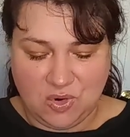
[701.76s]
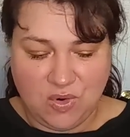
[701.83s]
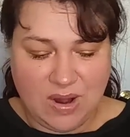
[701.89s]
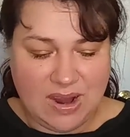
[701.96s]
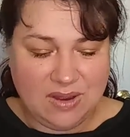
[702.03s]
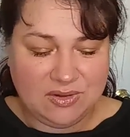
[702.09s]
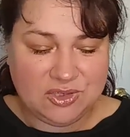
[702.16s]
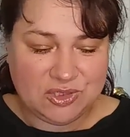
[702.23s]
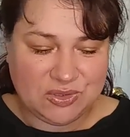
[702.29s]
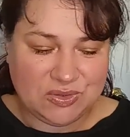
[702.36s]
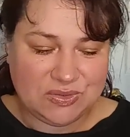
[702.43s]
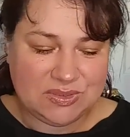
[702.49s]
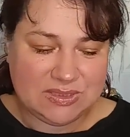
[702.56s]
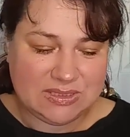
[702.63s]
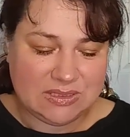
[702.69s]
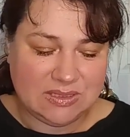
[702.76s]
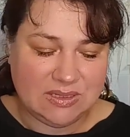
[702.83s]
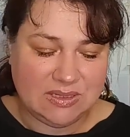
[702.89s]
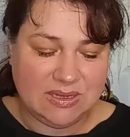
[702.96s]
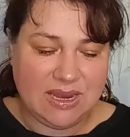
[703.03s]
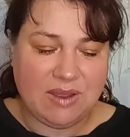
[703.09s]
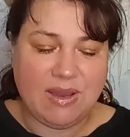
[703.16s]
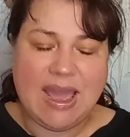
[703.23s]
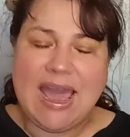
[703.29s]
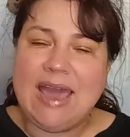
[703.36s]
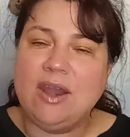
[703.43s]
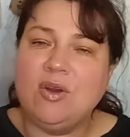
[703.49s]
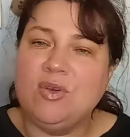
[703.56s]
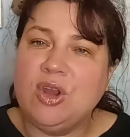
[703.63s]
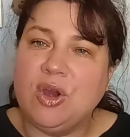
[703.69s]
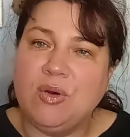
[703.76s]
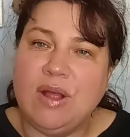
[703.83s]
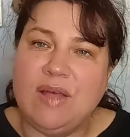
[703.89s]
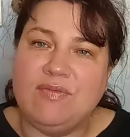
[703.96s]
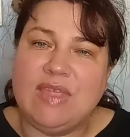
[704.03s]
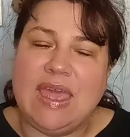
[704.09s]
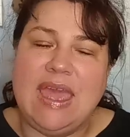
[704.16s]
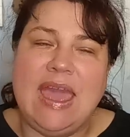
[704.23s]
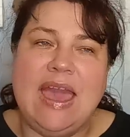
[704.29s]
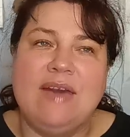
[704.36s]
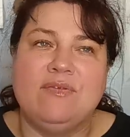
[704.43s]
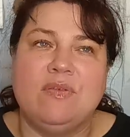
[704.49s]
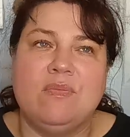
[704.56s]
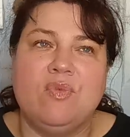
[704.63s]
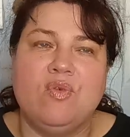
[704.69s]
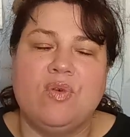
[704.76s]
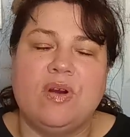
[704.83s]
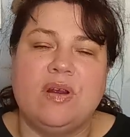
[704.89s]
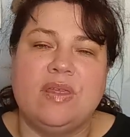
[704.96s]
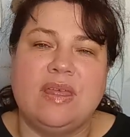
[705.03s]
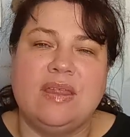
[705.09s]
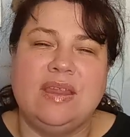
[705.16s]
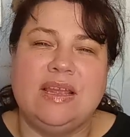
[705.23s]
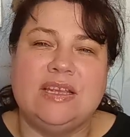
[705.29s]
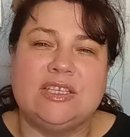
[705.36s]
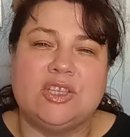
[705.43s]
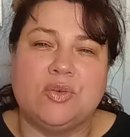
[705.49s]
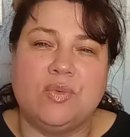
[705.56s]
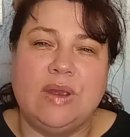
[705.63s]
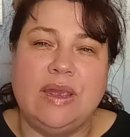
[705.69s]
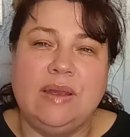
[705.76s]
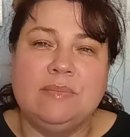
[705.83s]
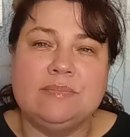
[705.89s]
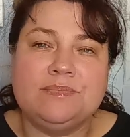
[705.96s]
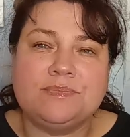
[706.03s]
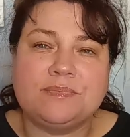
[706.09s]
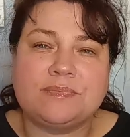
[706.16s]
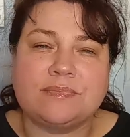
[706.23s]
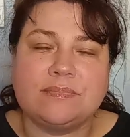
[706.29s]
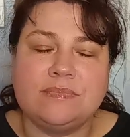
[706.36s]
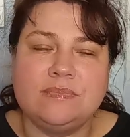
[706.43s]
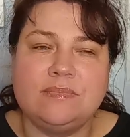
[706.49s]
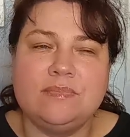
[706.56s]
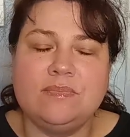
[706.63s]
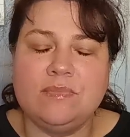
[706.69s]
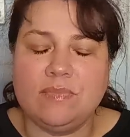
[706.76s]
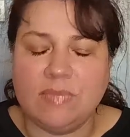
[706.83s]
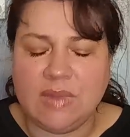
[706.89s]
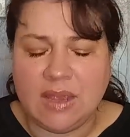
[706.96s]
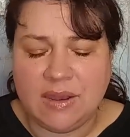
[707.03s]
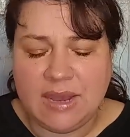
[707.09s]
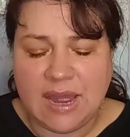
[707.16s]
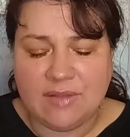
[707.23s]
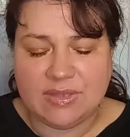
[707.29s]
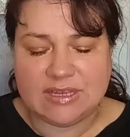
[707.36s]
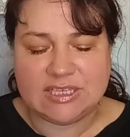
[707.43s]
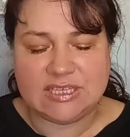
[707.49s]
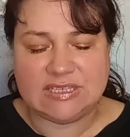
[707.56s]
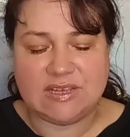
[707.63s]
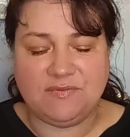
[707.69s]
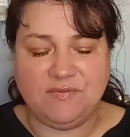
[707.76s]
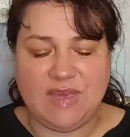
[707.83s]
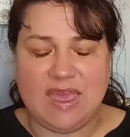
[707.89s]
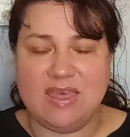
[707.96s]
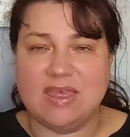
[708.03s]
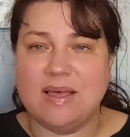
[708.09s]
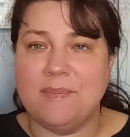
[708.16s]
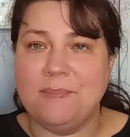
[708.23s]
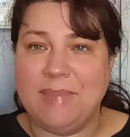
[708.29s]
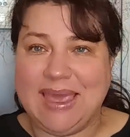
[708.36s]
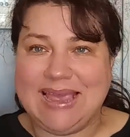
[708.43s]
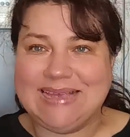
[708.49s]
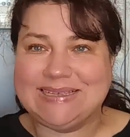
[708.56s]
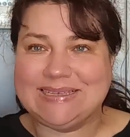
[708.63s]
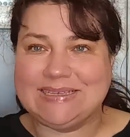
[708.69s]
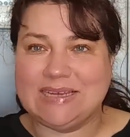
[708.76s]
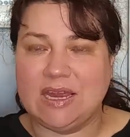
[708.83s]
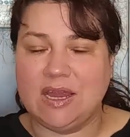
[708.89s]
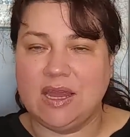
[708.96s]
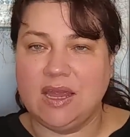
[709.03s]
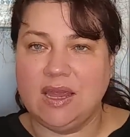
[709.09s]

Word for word: Crown Jewels. Now, I don't know if they have more than these three. Now, this is a faith-based